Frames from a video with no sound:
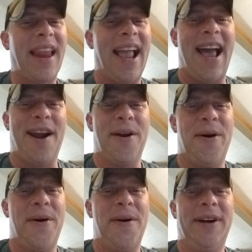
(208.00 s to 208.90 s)
I don't
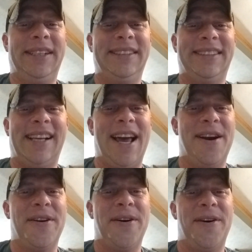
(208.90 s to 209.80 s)
know. I
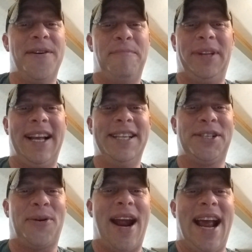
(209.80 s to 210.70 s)
don't know. Planes
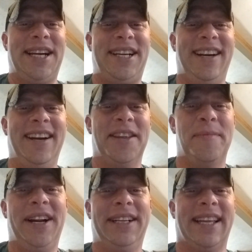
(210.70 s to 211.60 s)
crashing in the
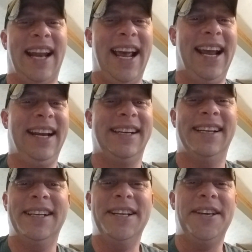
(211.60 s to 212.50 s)
middle of the night.
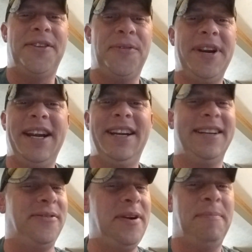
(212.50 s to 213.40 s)
Three
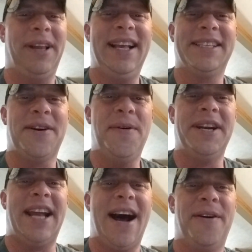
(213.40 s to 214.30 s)
three planes
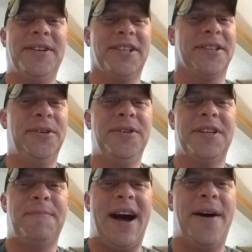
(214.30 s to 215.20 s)
going down, just
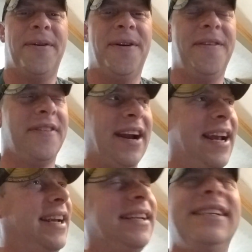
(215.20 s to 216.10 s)
losing power
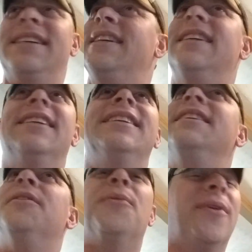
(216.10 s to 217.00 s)
overnight.
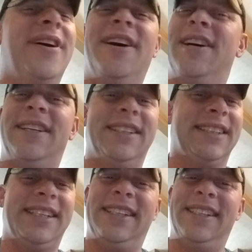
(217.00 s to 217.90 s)
The
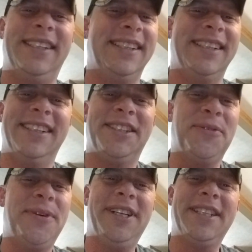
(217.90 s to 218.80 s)
world, the
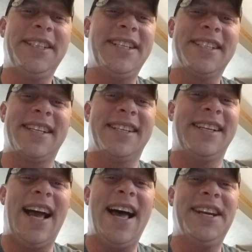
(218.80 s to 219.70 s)
world has just
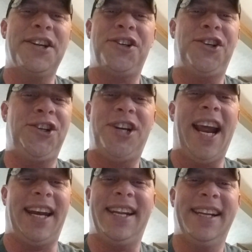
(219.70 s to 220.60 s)
gone to
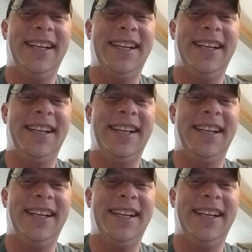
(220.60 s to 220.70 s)
shit.